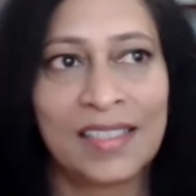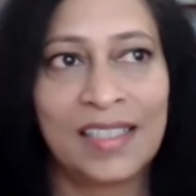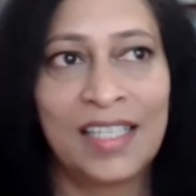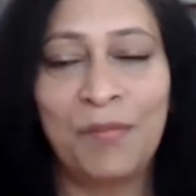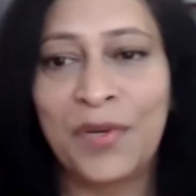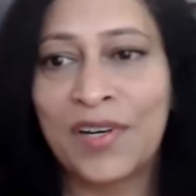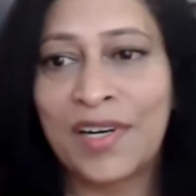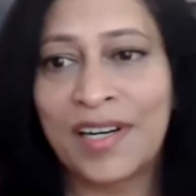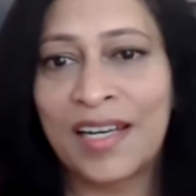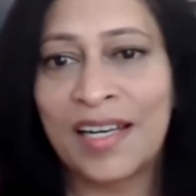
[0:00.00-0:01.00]
keep
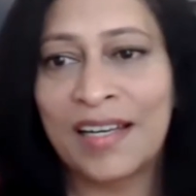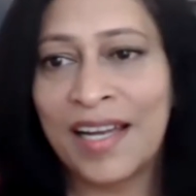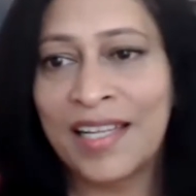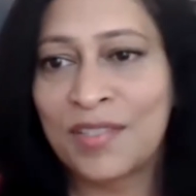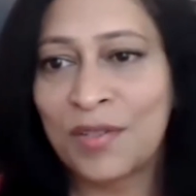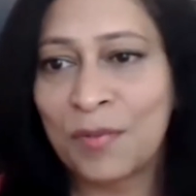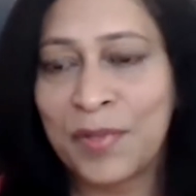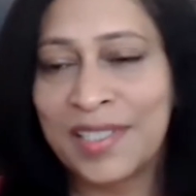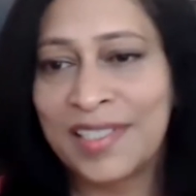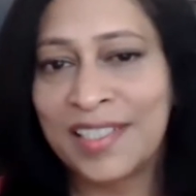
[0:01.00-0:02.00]
your eyes
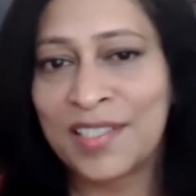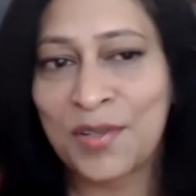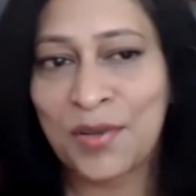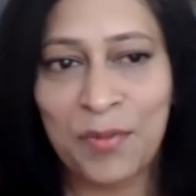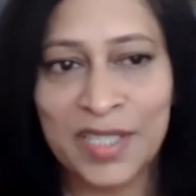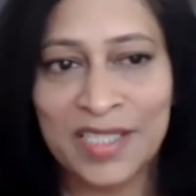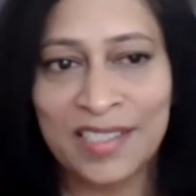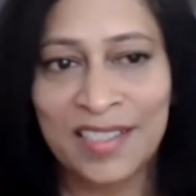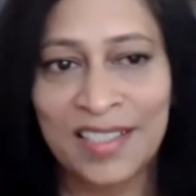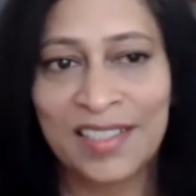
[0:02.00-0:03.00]
open, ears
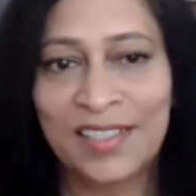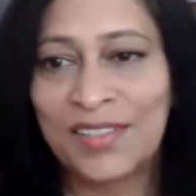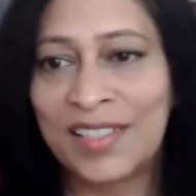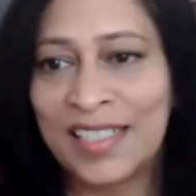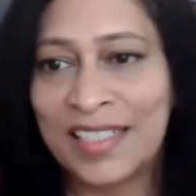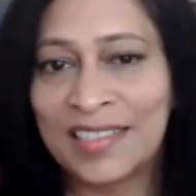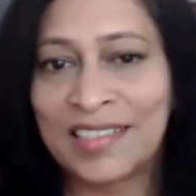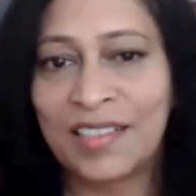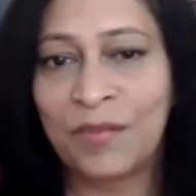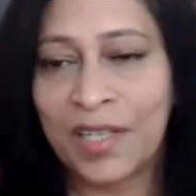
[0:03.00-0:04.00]
open to the
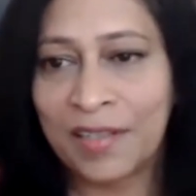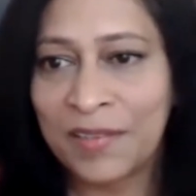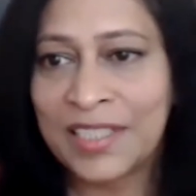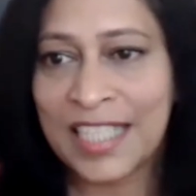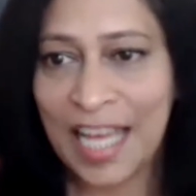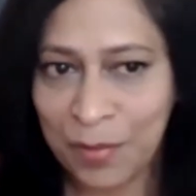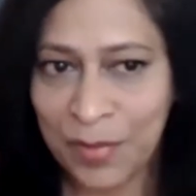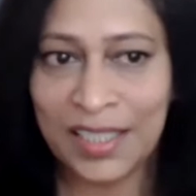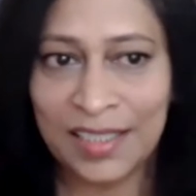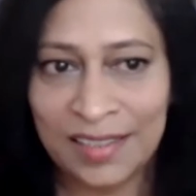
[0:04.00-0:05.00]
industry, whatever is
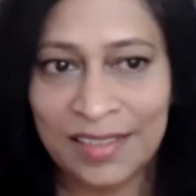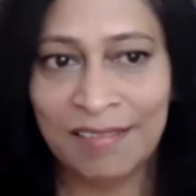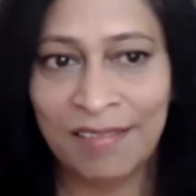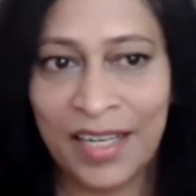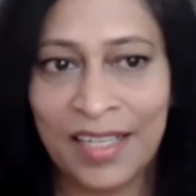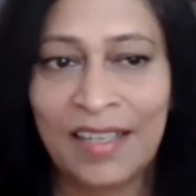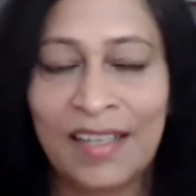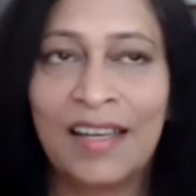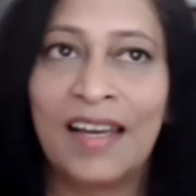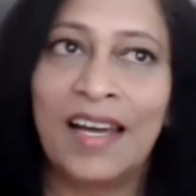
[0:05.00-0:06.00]
happening, right?
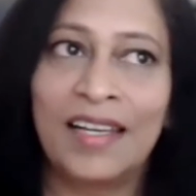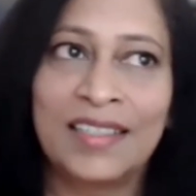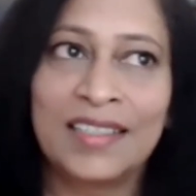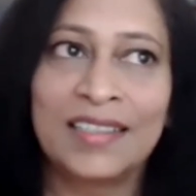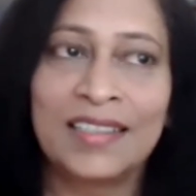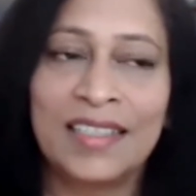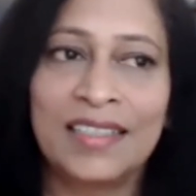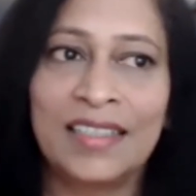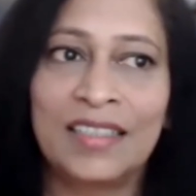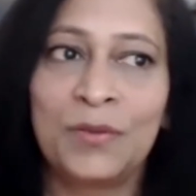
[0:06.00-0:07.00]
And
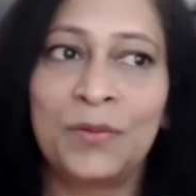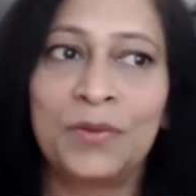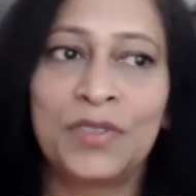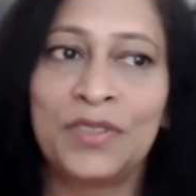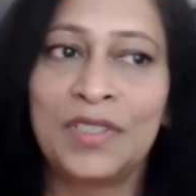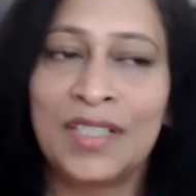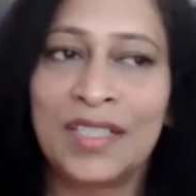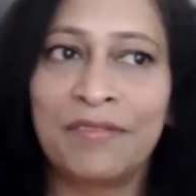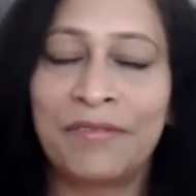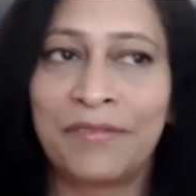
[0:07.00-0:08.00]
to
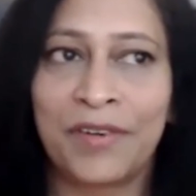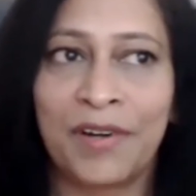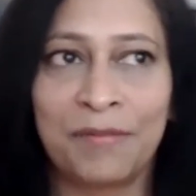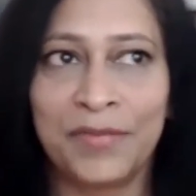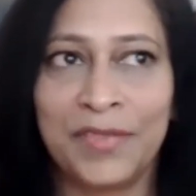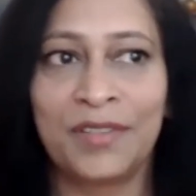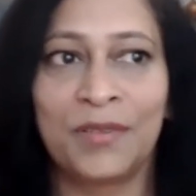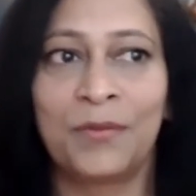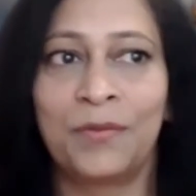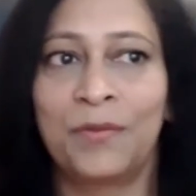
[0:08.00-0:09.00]
learn from, you know,